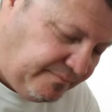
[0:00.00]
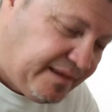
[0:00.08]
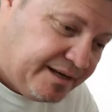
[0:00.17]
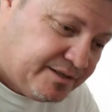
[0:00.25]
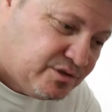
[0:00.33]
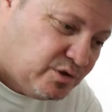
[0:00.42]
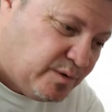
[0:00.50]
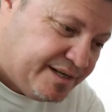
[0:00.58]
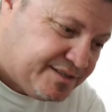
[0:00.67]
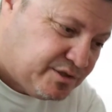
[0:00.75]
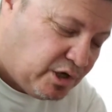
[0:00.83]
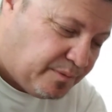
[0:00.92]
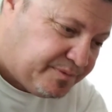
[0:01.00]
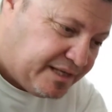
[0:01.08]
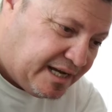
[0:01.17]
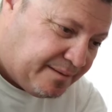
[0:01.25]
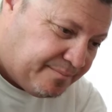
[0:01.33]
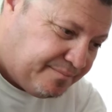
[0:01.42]
And it's always topped
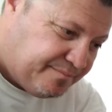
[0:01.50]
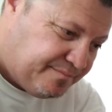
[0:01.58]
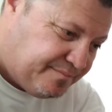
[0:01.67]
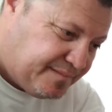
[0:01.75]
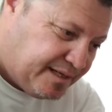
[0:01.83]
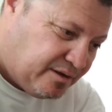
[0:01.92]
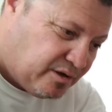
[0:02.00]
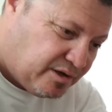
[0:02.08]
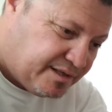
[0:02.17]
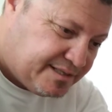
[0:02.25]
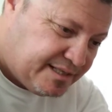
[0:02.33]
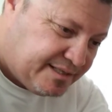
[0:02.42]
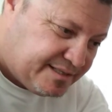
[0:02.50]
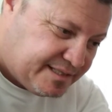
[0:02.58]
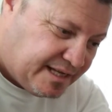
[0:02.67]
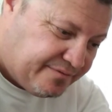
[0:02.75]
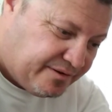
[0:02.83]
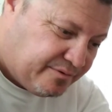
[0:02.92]
up. And like I said, the
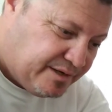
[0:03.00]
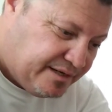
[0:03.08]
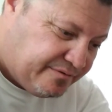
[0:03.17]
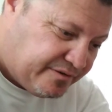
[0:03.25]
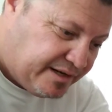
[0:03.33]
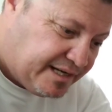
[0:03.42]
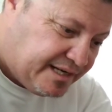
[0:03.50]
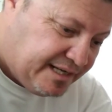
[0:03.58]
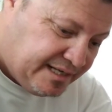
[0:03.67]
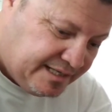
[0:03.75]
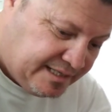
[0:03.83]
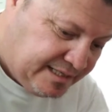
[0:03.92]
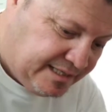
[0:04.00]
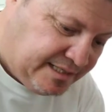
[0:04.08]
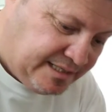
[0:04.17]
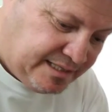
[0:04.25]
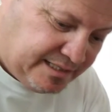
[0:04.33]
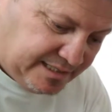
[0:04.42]
staff are really friendly.
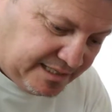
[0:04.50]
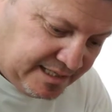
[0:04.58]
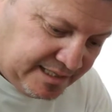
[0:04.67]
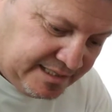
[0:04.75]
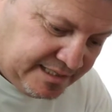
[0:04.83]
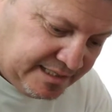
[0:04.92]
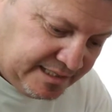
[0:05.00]
And